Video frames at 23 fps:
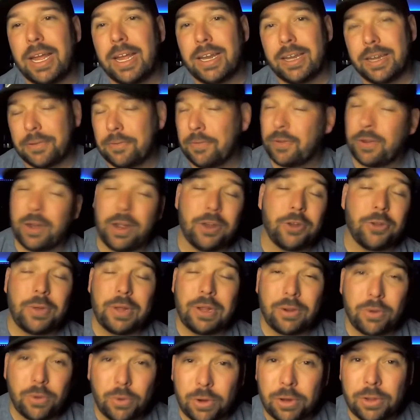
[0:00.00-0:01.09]
And if you're not new
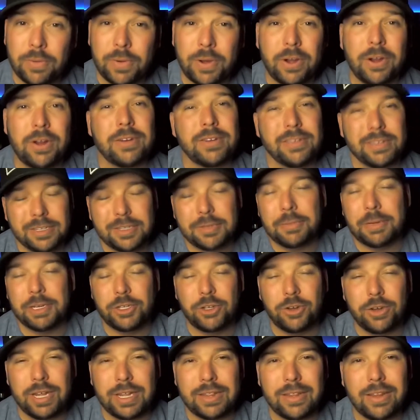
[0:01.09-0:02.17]
here, or you are, just make
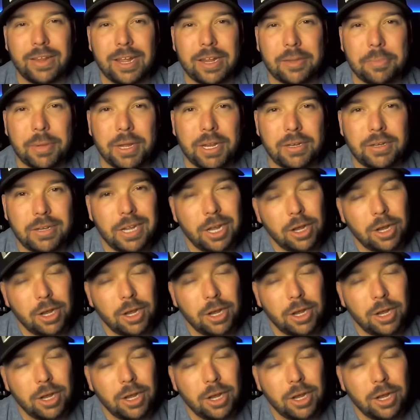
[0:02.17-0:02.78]
sure you hit the like button.